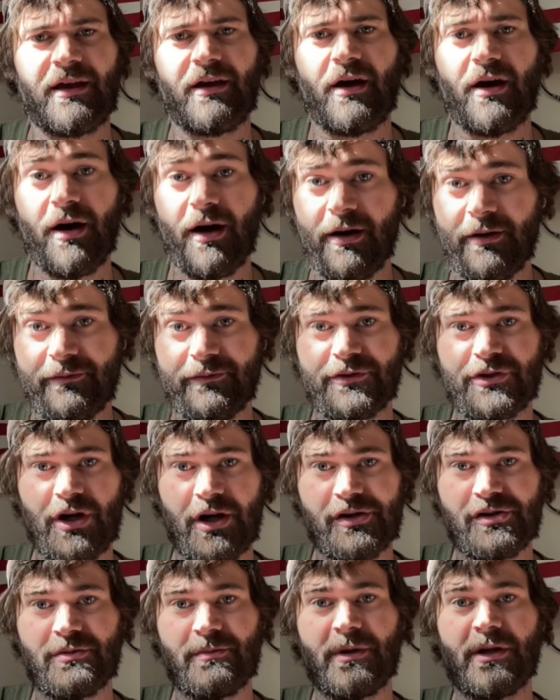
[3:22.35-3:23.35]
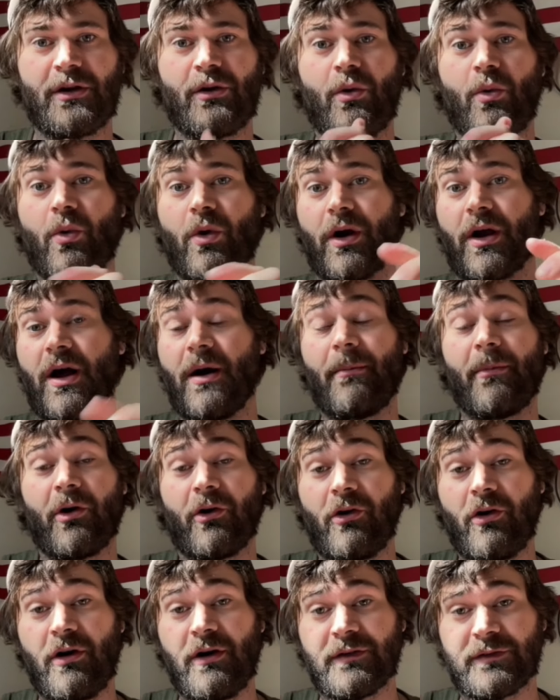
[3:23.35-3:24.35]
of judgment or come
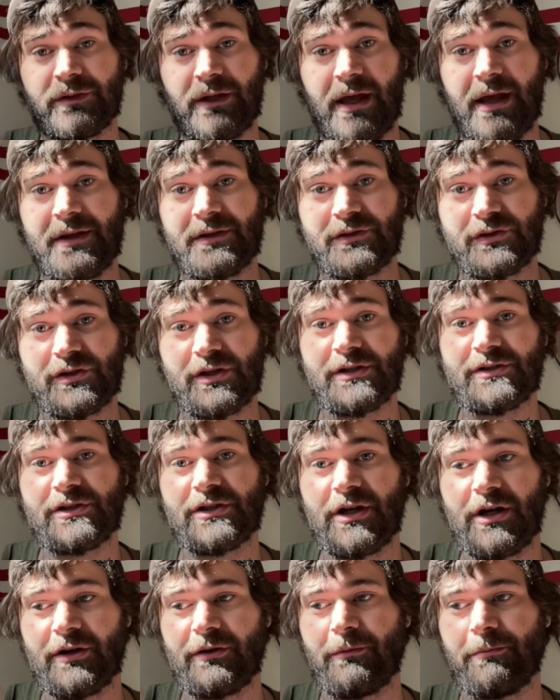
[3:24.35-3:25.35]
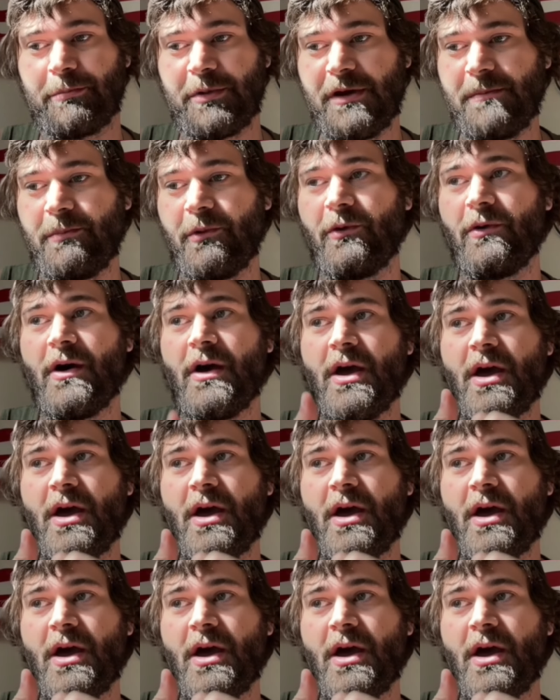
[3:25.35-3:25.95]
across as judging other people,